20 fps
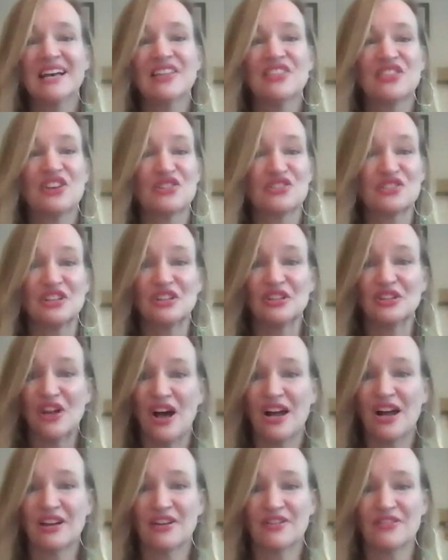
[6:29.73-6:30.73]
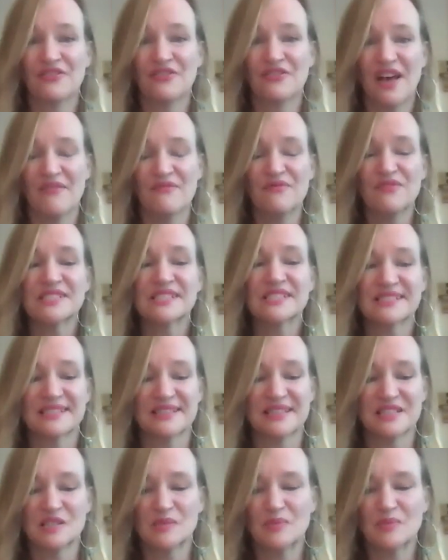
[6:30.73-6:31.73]
There's a lot of emphasis in
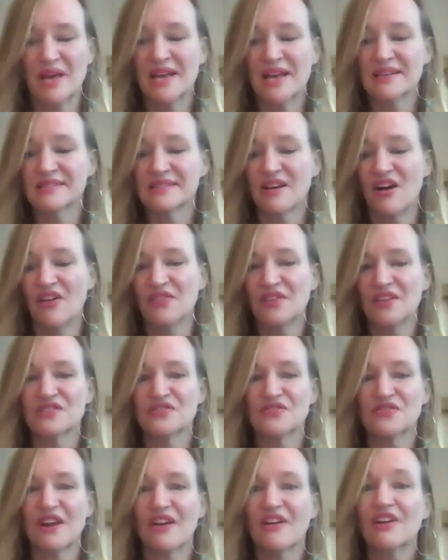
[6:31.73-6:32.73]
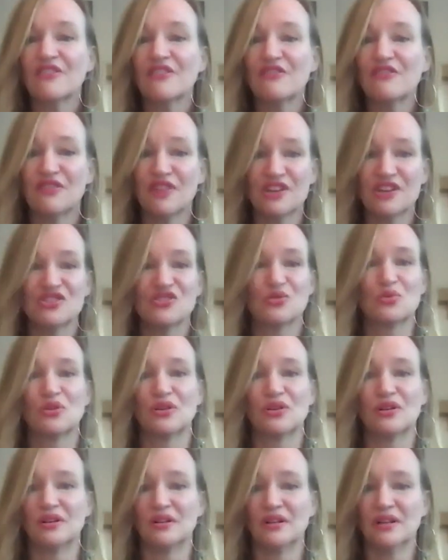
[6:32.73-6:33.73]
the space on these very
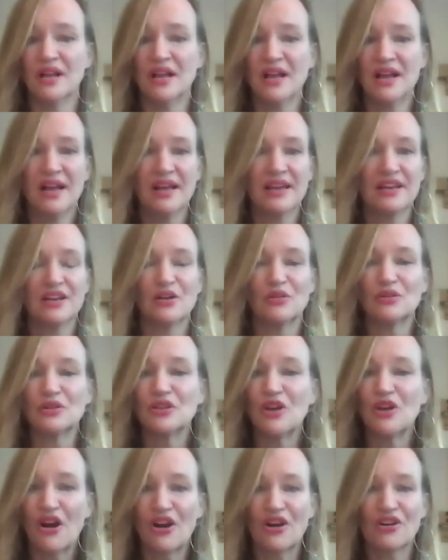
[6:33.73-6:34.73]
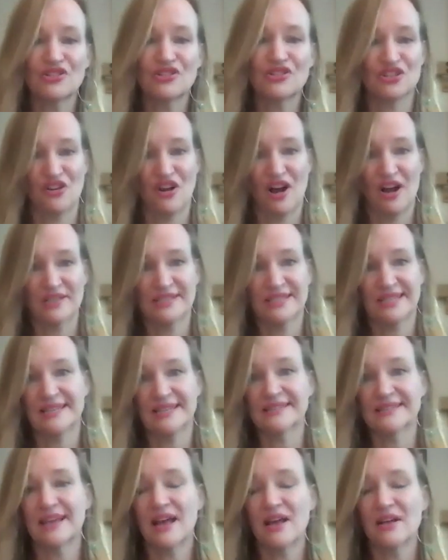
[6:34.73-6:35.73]
visual, you know, large
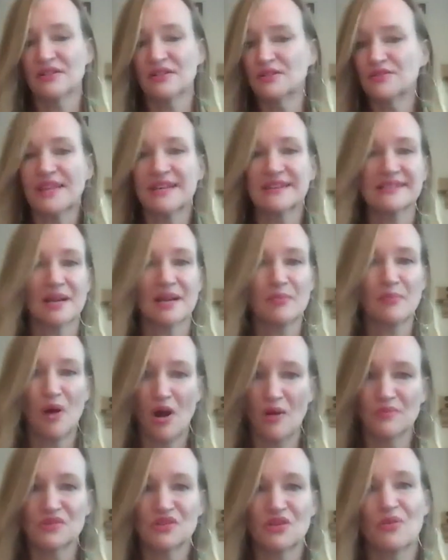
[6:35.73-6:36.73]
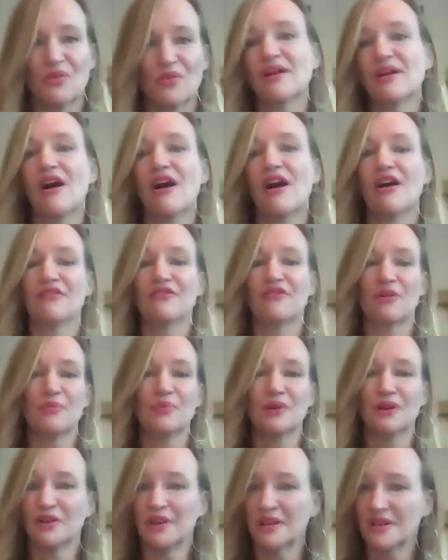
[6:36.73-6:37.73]
atrocities, things like bombs going off or
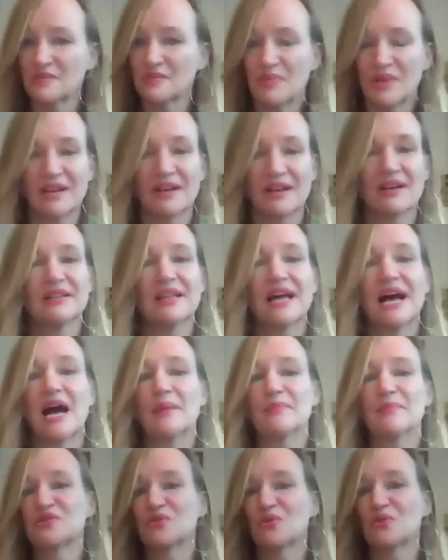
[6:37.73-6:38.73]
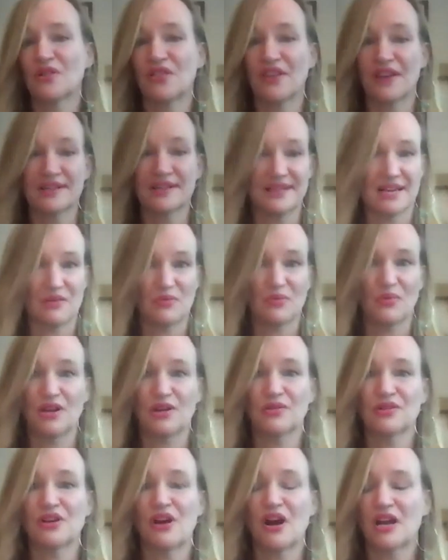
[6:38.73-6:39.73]
buildings being collapsed, or things like what you
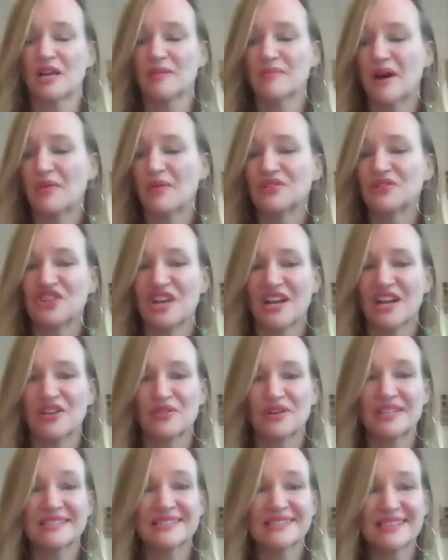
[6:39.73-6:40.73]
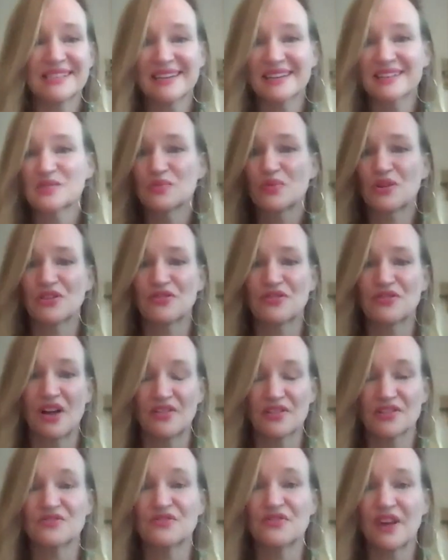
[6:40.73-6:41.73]
were talking about with January 6th, where you've got
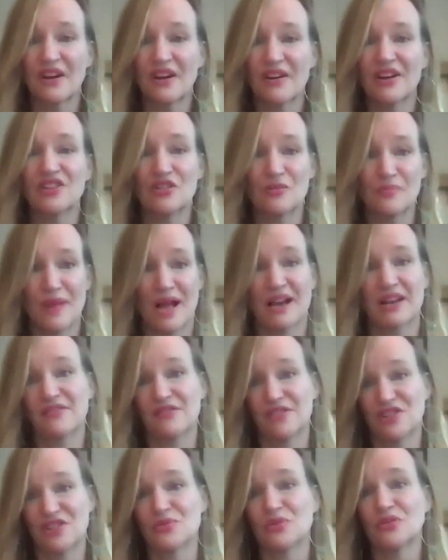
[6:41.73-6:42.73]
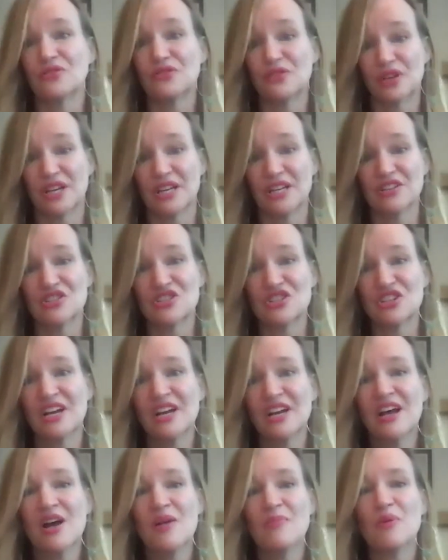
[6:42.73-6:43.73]
this very dramatic visual footage.
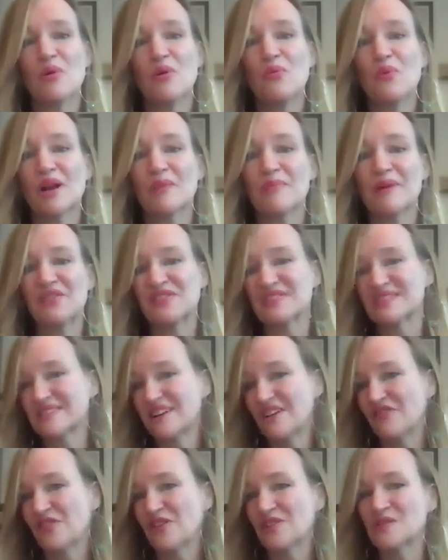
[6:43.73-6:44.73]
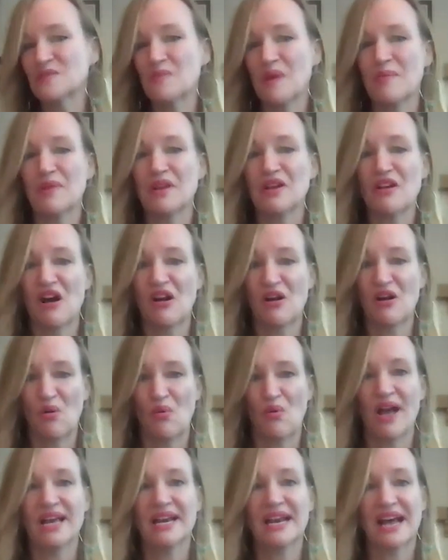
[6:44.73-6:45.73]
But what about the stuff that's maybe not
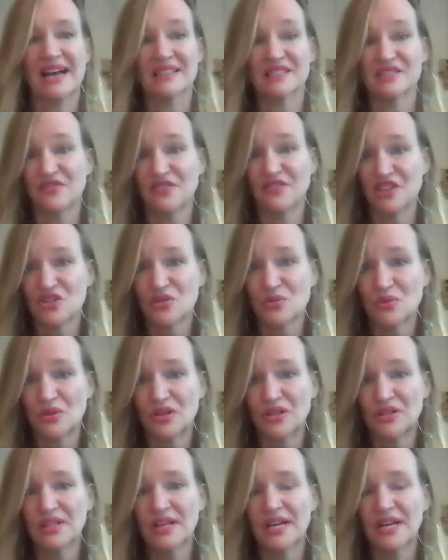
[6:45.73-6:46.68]
quite as visual?